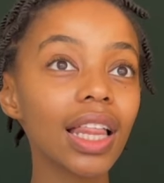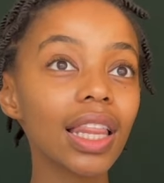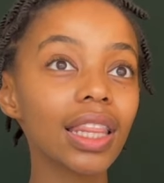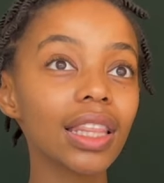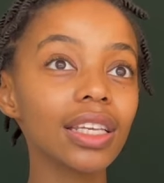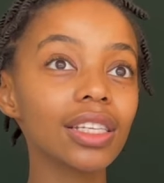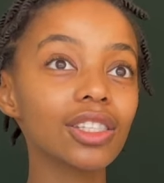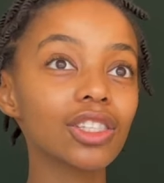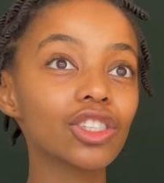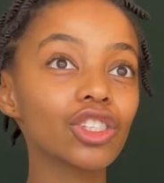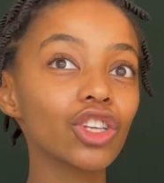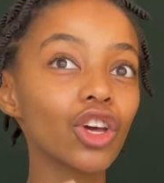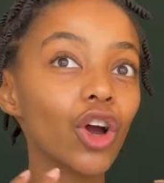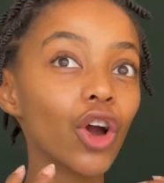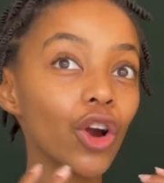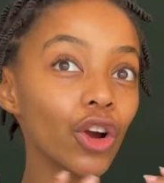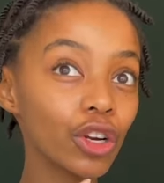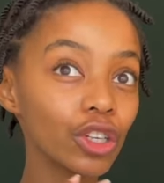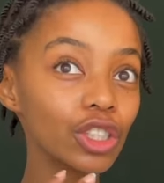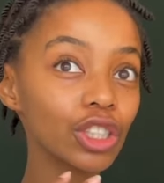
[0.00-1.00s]
this
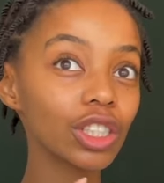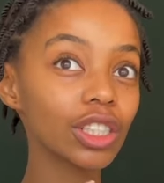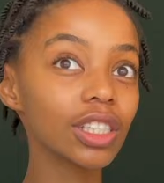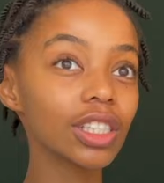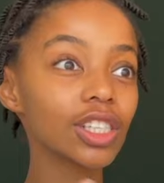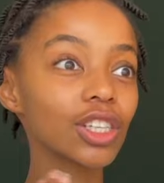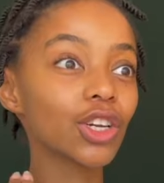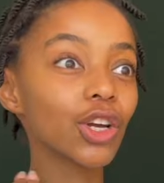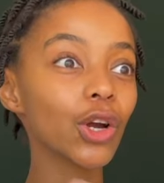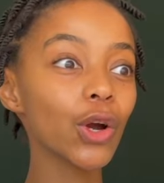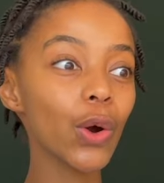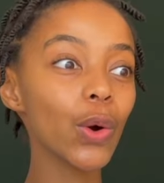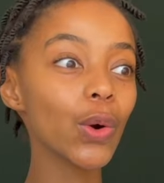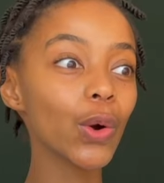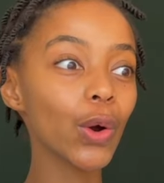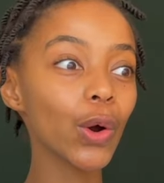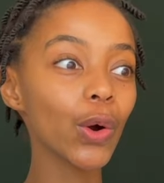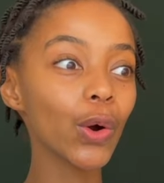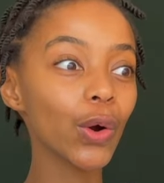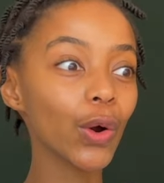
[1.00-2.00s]
urgent go,
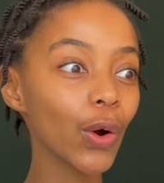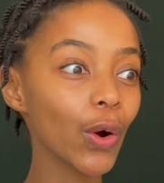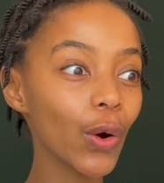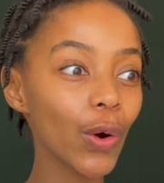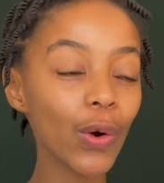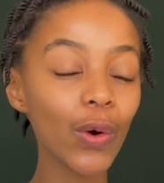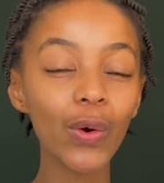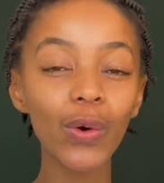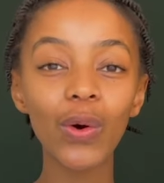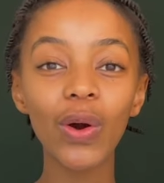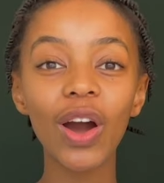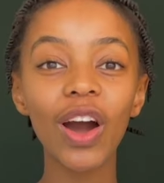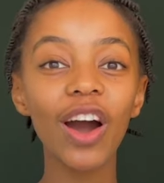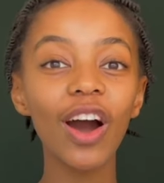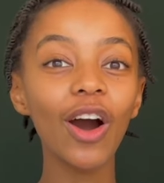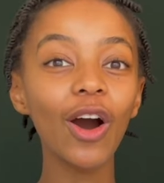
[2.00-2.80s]
go, go,